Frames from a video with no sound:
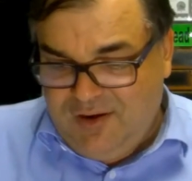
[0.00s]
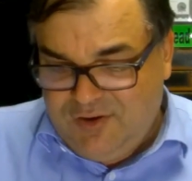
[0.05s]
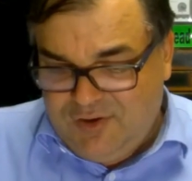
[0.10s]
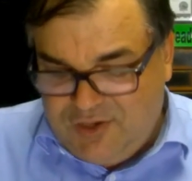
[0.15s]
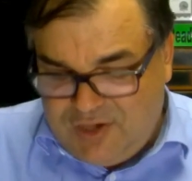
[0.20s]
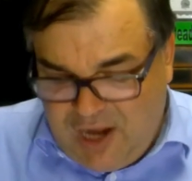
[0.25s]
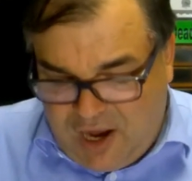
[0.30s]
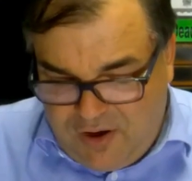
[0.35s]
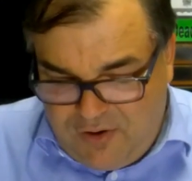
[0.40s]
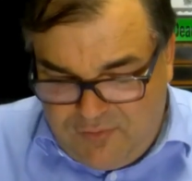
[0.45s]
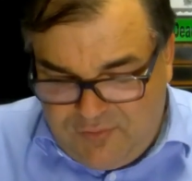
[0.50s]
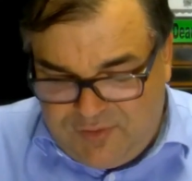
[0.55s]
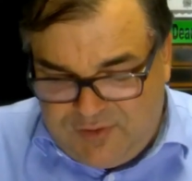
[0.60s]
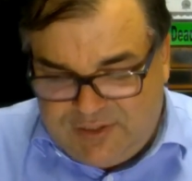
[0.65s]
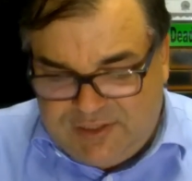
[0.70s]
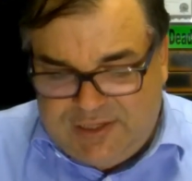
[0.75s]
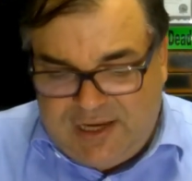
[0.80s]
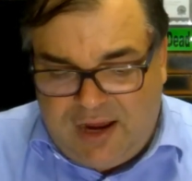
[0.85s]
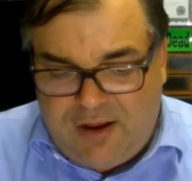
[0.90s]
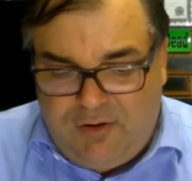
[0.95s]
don't
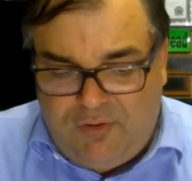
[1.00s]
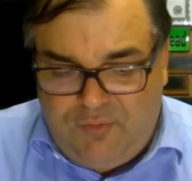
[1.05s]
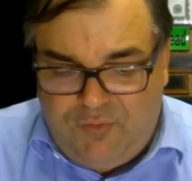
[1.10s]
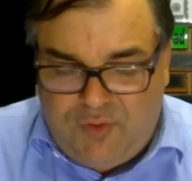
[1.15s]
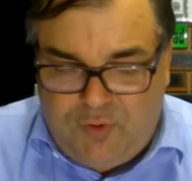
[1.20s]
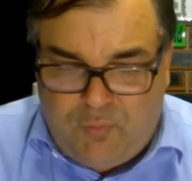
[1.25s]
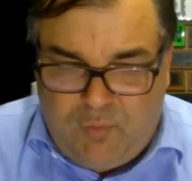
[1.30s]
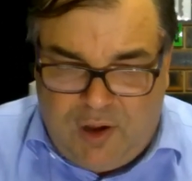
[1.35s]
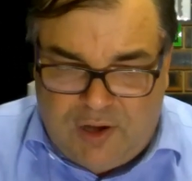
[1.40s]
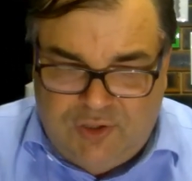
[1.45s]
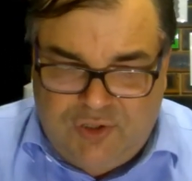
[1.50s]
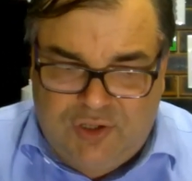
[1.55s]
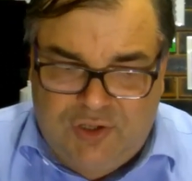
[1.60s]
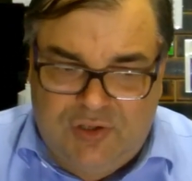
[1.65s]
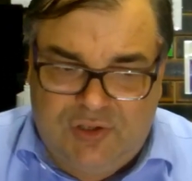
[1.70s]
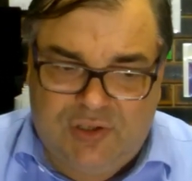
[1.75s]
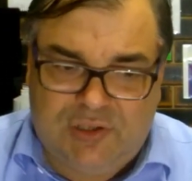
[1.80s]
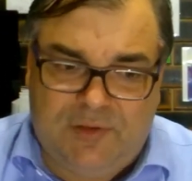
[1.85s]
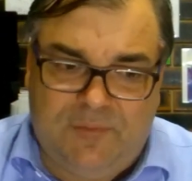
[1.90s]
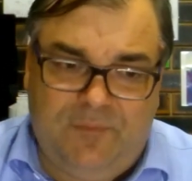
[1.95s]
sell the
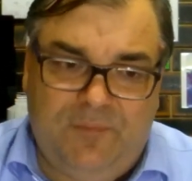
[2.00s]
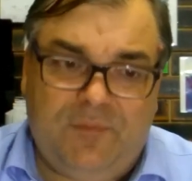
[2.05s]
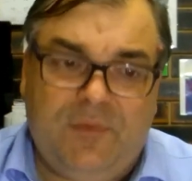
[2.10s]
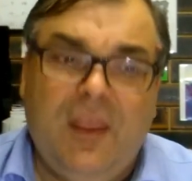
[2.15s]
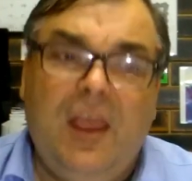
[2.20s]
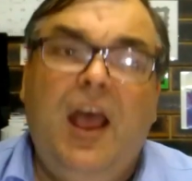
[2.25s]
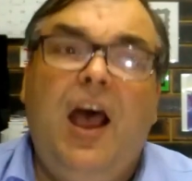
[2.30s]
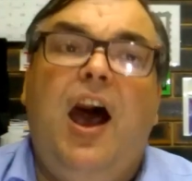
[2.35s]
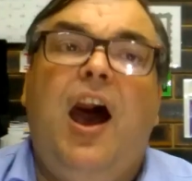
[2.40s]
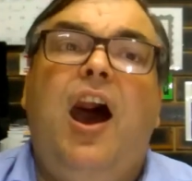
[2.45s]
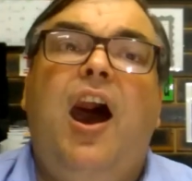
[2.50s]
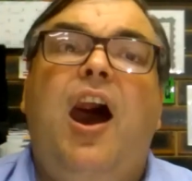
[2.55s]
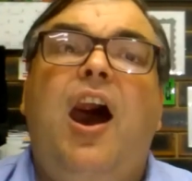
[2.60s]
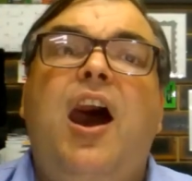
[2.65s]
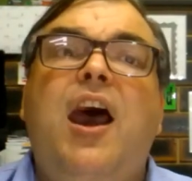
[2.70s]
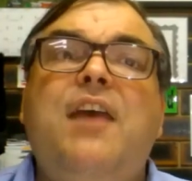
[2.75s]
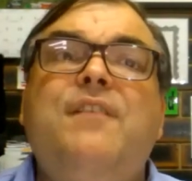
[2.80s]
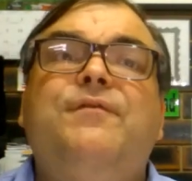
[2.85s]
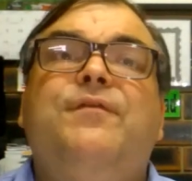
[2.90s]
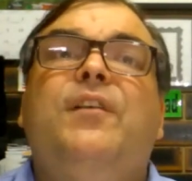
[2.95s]
watches.
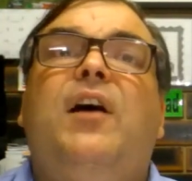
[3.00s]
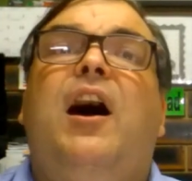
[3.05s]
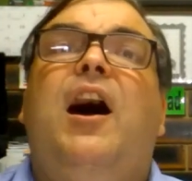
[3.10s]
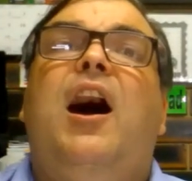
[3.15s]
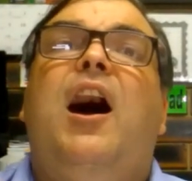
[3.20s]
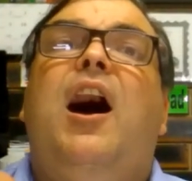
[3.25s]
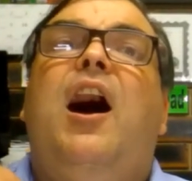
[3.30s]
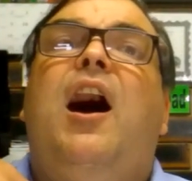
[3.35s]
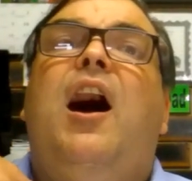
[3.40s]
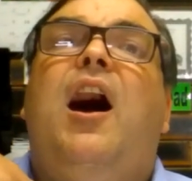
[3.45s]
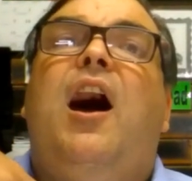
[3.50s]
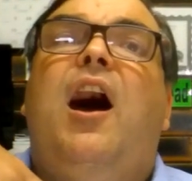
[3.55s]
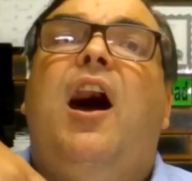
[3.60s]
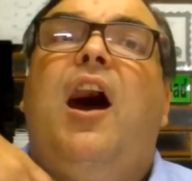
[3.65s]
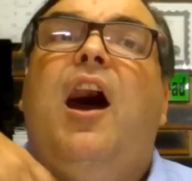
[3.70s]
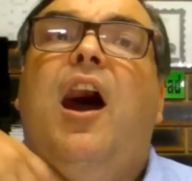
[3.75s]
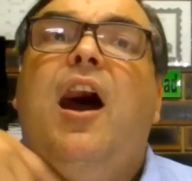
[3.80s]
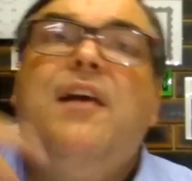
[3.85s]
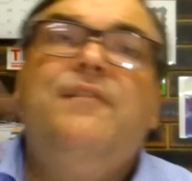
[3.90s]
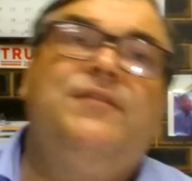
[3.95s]

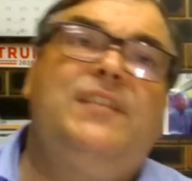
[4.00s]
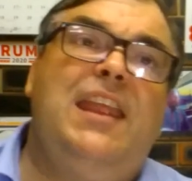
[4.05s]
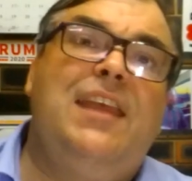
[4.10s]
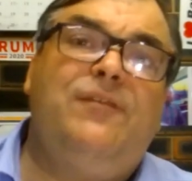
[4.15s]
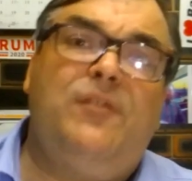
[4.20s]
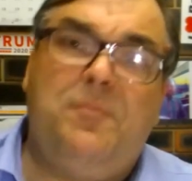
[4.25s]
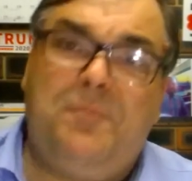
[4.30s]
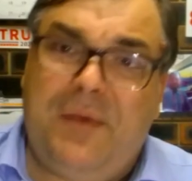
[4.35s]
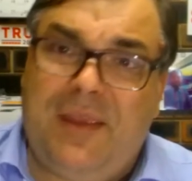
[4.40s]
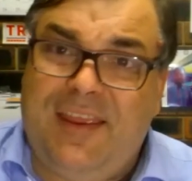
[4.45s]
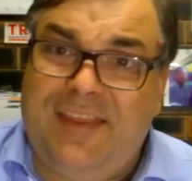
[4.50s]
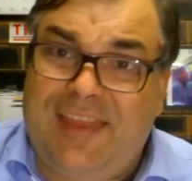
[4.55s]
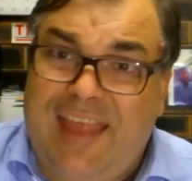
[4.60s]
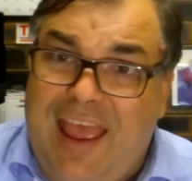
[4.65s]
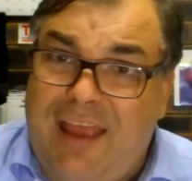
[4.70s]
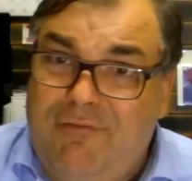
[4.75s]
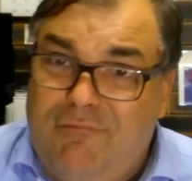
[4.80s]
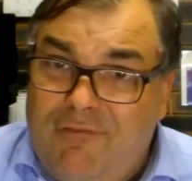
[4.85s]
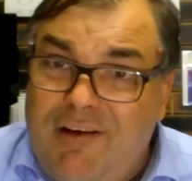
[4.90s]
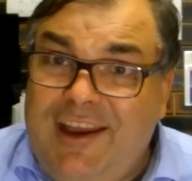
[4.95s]
I've never been
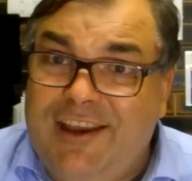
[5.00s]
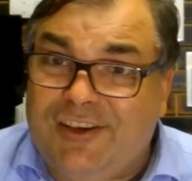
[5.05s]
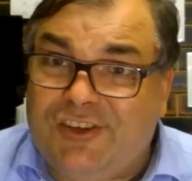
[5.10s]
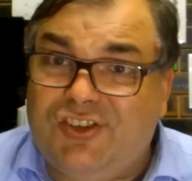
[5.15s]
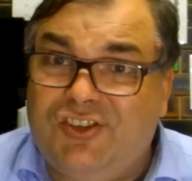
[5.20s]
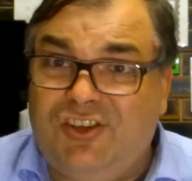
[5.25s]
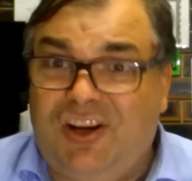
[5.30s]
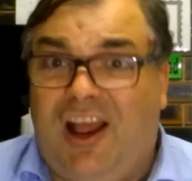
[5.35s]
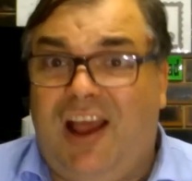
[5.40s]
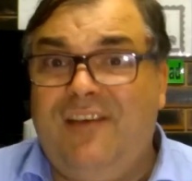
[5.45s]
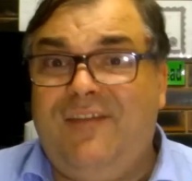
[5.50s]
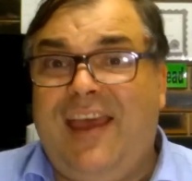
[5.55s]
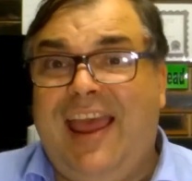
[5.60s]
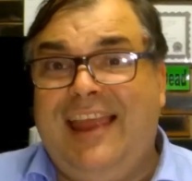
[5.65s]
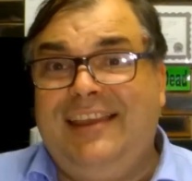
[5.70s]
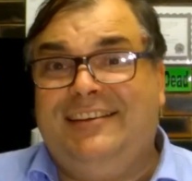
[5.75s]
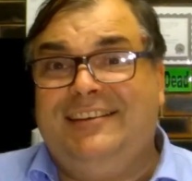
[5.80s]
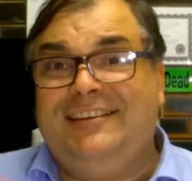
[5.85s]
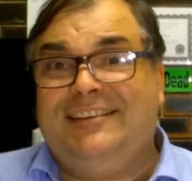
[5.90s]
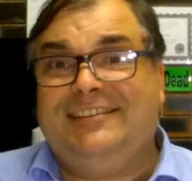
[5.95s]
that rich. I've
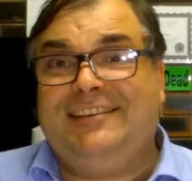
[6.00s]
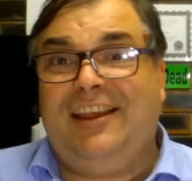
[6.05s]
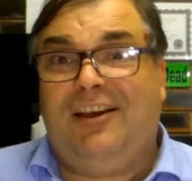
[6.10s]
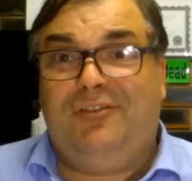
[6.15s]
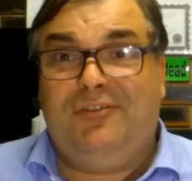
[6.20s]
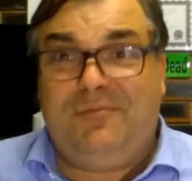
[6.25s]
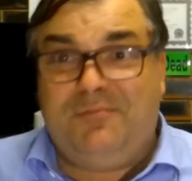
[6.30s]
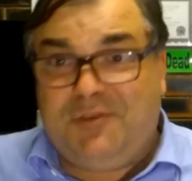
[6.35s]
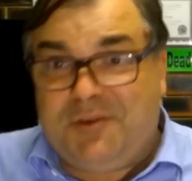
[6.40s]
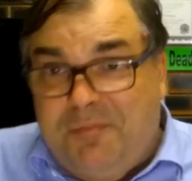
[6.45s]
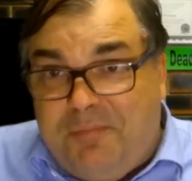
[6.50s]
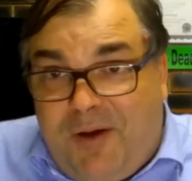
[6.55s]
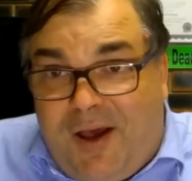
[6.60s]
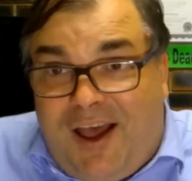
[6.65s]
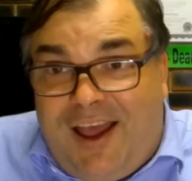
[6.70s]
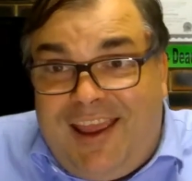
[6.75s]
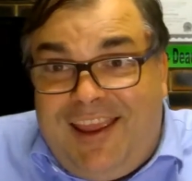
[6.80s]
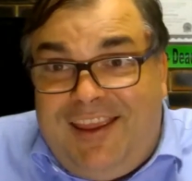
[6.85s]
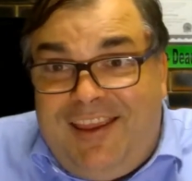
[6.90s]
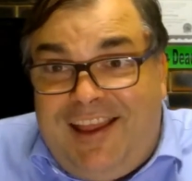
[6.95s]
had to sell them to
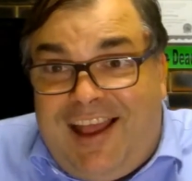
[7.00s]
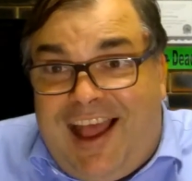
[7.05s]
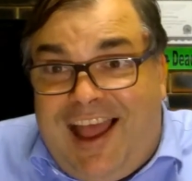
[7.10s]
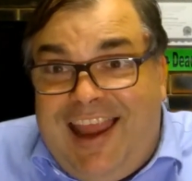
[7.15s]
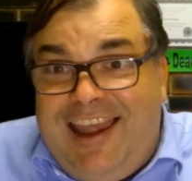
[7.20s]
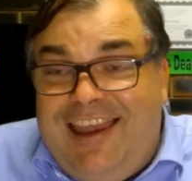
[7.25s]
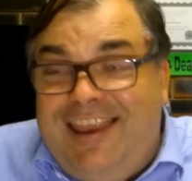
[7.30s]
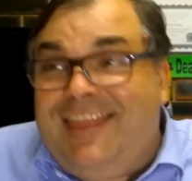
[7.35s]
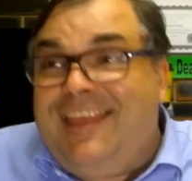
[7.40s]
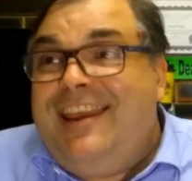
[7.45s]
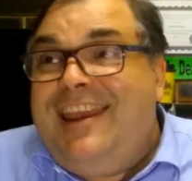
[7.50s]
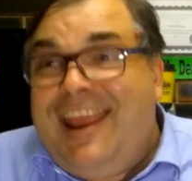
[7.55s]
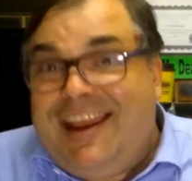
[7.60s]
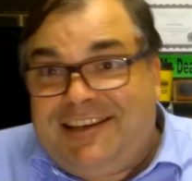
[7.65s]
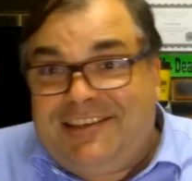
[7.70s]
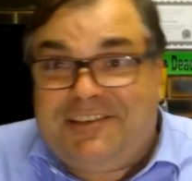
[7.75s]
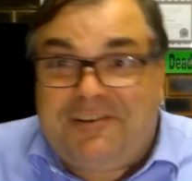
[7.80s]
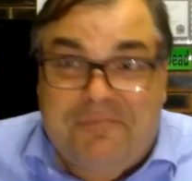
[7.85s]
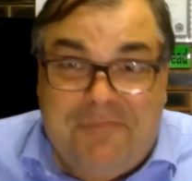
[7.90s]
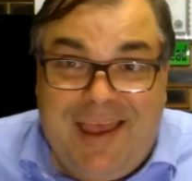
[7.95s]
buy the
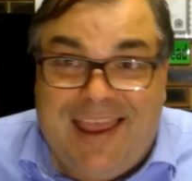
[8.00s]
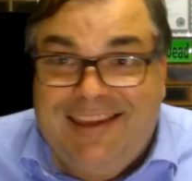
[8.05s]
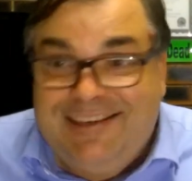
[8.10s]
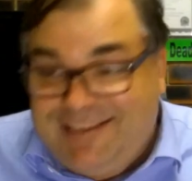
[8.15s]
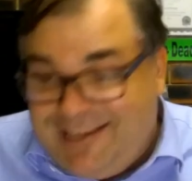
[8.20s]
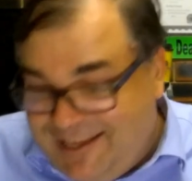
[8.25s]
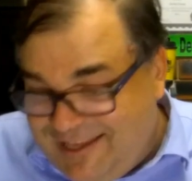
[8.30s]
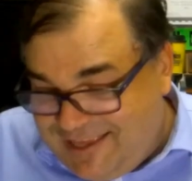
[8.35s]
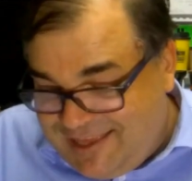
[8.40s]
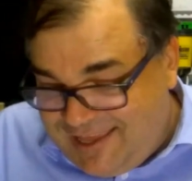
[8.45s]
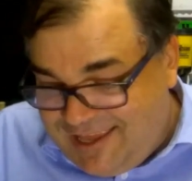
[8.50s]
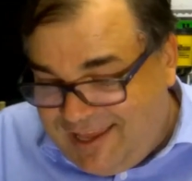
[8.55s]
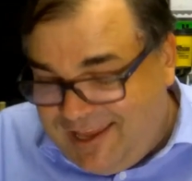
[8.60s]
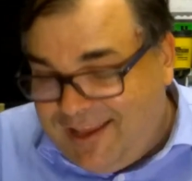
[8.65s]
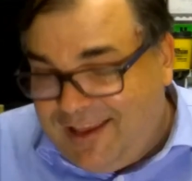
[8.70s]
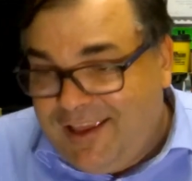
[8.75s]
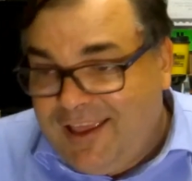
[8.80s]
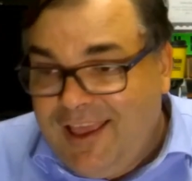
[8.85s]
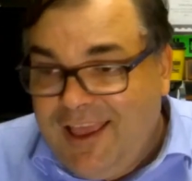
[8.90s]
next amazing thing.